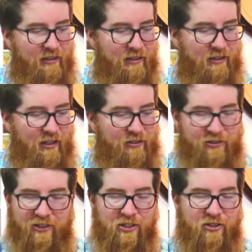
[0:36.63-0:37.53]
is
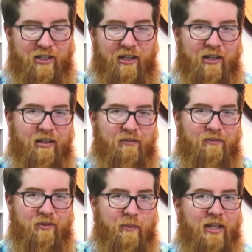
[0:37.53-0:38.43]
essentially
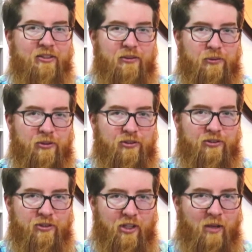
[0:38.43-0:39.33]
the basic rules to
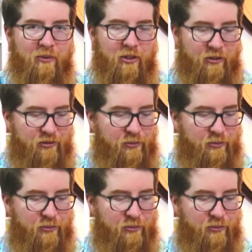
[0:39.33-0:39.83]
dominoes,